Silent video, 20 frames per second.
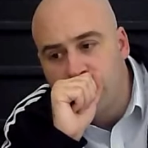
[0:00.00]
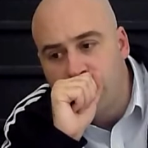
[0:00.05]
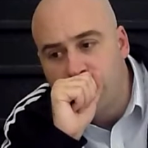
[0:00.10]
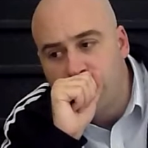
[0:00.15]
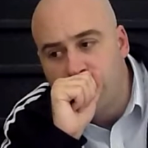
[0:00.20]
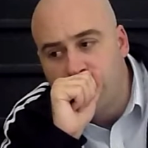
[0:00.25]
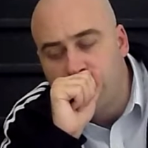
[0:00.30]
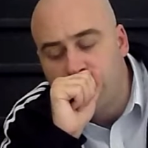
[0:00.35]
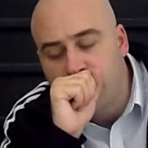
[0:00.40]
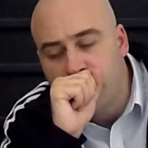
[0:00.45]

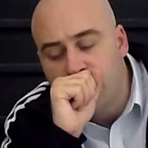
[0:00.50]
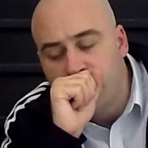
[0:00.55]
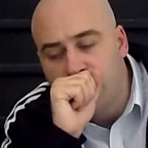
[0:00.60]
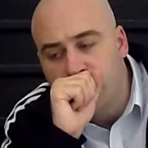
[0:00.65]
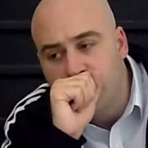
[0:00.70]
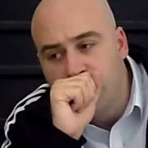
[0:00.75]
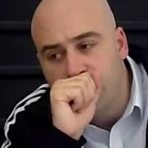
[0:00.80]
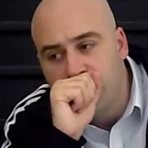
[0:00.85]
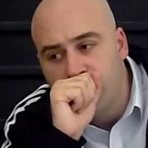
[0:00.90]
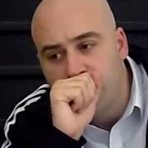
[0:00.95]

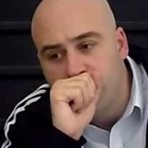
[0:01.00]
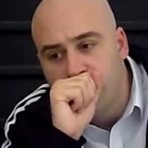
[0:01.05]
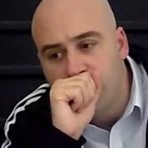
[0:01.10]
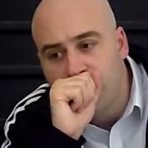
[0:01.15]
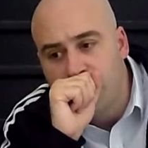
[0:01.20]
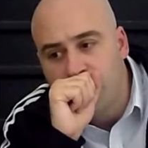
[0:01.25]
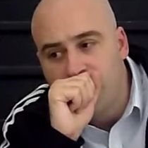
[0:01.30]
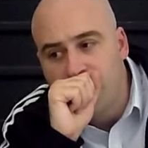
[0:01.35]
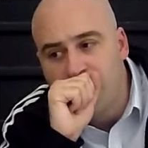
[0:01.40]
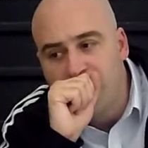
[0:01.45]

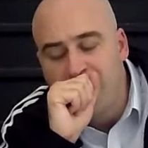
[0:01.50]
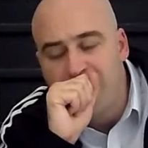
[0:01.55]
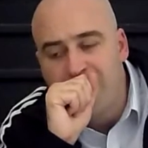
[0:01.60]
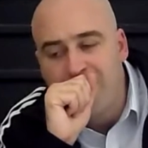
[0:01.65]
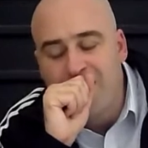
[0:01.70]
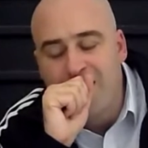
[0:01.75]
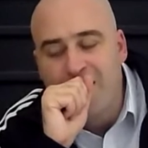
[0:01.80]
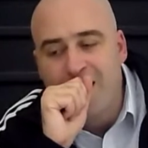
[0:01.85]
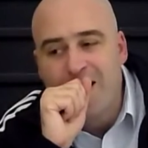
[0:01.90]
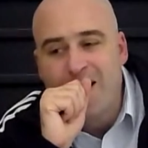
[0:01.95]

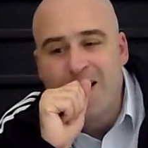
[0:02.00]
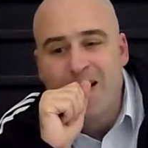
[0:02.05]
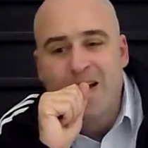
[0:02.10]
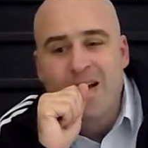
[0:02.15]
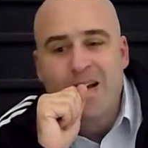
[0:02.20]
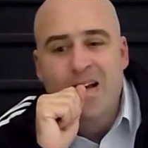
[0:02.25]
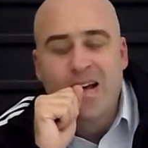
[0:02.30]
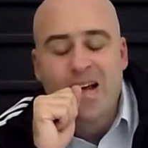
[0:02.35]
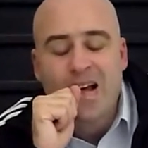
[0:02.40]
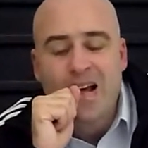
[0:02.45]

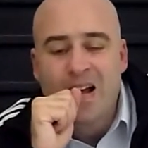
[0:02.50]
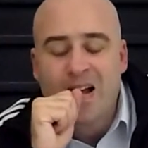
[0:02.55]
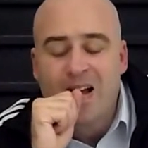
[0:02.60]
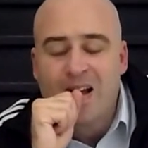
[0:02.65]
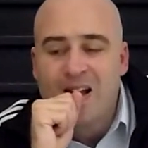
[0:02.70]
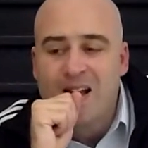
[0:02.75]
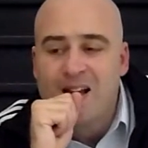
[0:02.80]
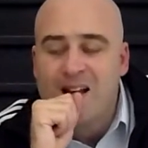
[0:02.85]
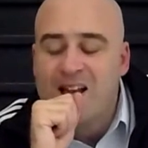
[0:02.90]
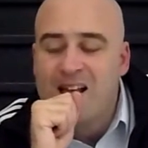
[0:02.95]

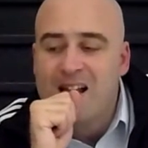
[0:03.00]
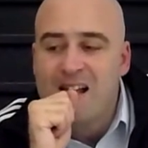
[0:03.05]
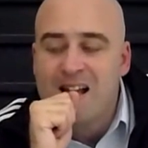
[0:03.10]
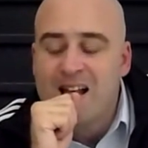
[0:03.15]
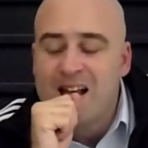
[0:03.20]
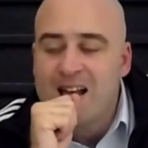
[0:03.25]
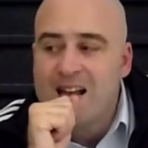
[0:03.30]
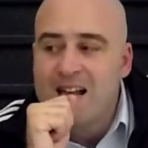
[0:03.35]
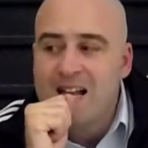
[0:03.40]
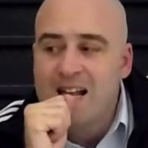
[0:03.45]

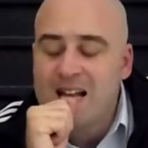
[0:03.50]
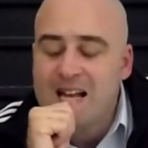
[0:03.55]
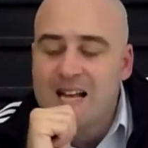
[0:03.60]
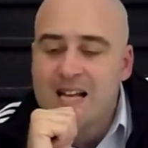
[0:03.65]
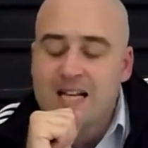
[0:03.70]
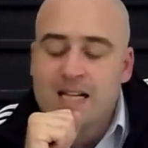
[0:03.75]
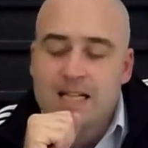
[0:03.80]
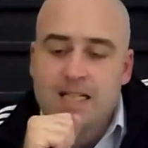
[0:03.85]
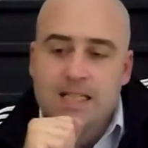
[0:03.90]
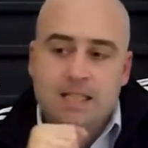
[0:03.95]

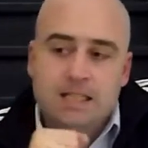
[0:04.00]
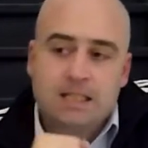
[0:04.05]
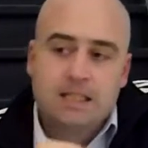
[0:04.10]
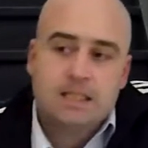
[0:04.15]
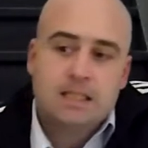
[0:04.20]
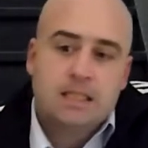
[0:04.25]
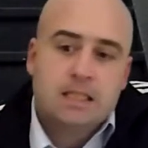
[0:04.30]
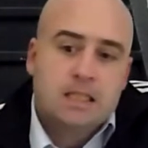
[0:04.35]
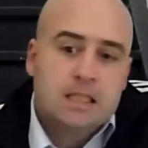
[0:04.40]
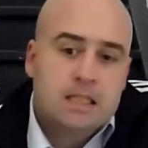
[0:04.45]

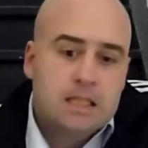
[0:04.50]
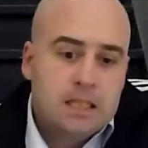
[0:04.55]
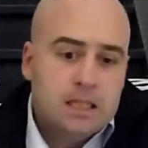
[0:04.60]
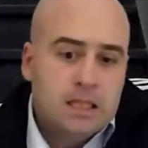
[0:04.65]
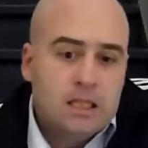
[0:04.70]
(silence)